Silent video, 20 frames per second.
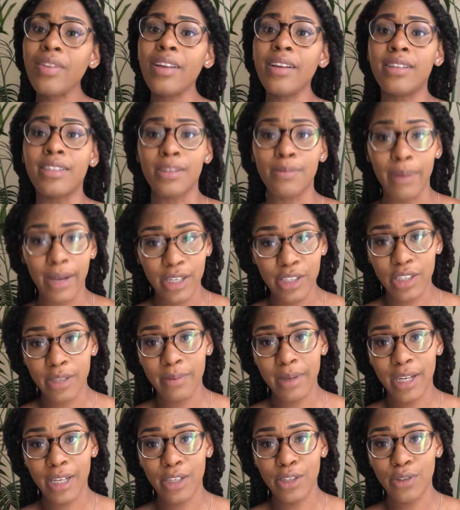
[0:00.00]
especially
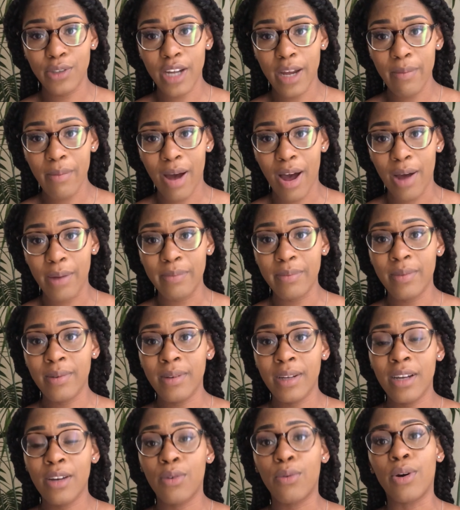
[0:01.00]
being a new-time mom,
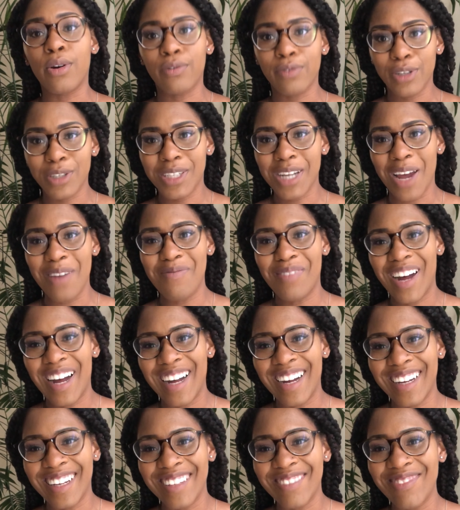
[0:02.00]
well, first-time
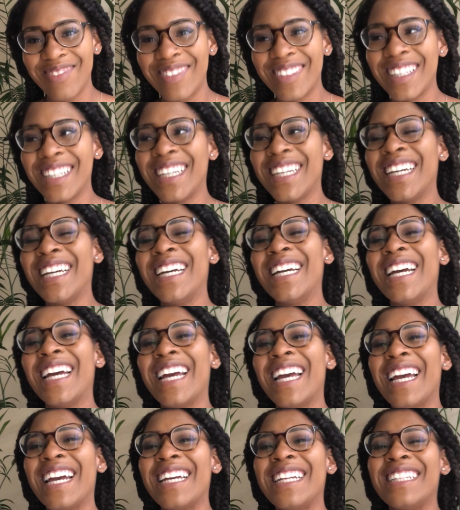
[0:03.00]
mom.
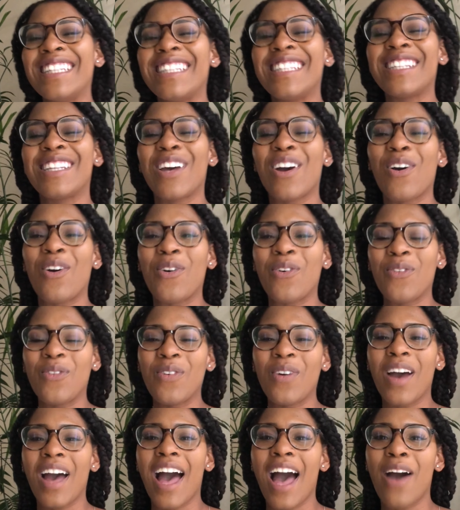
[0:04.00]
And so
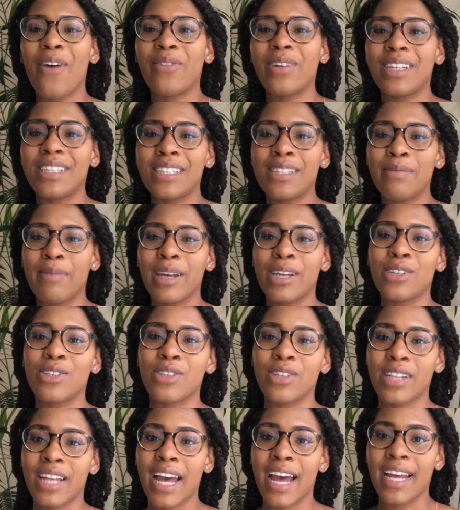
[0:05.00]
I wanted to make sure
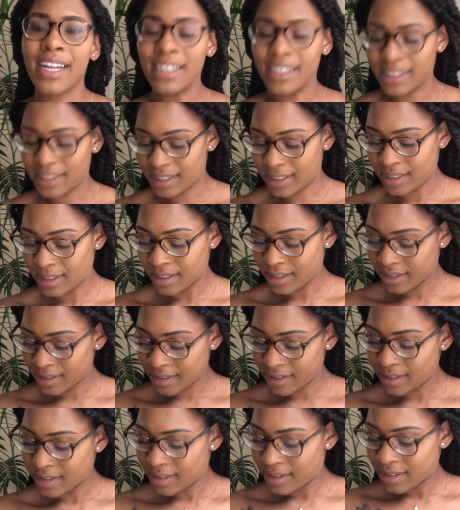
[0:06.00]
that
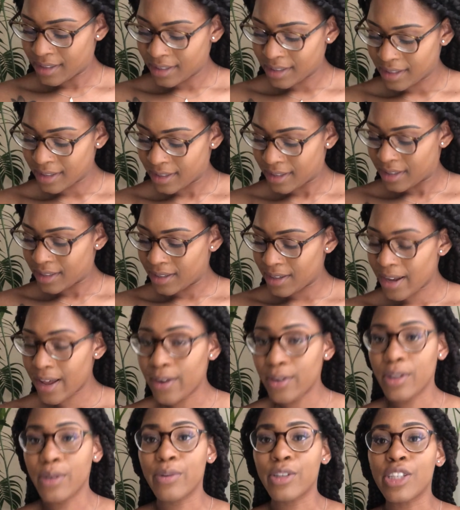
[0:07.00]
not
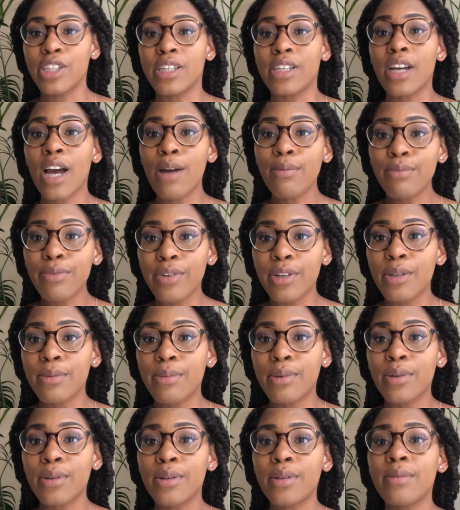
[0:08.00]
only was she
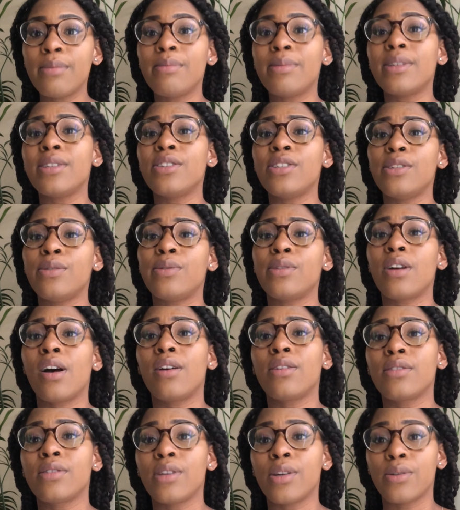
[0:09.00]
comfortable, but she was
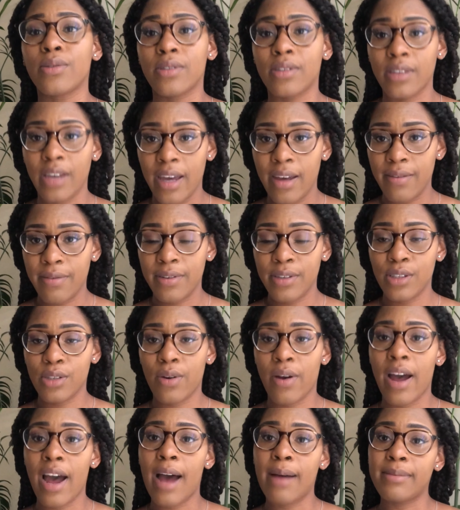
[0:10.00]
also safe. So
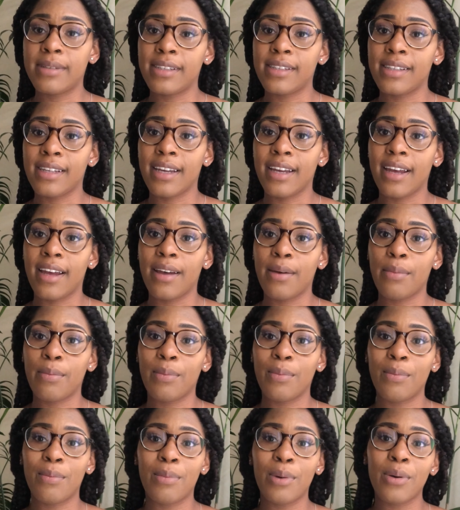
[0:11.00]
I opted to get
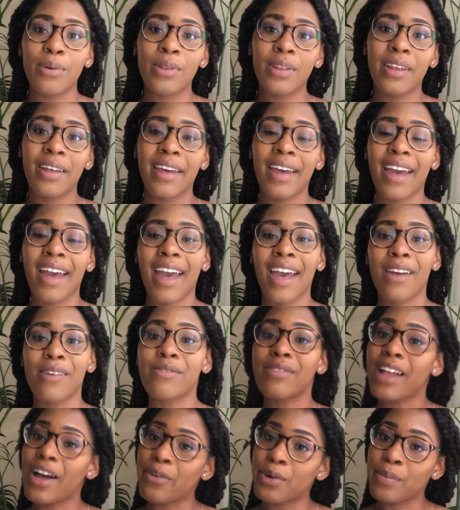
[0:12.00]
both a
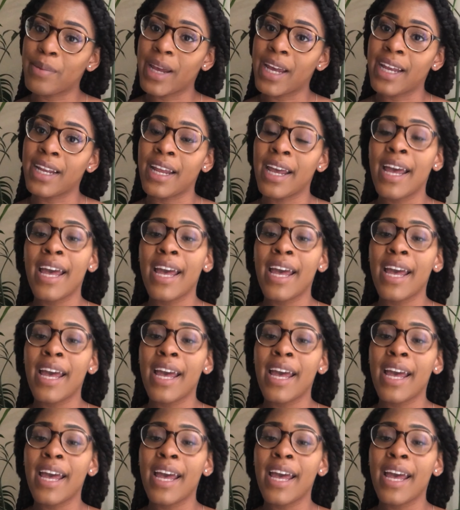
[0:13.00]
flower bed